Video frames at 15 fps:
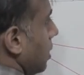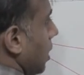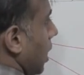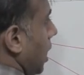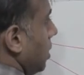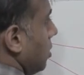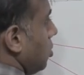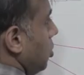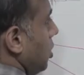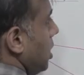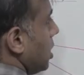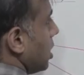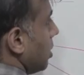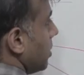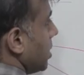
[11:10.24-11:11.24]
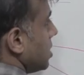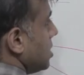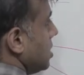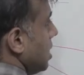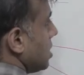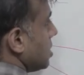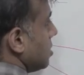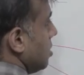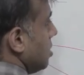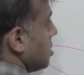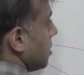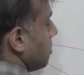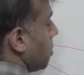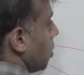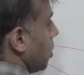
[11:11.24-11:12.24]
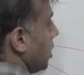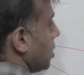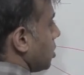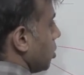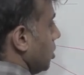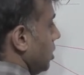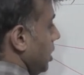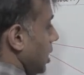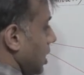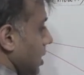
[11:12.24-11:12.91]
and 3 comma 6 is a point on the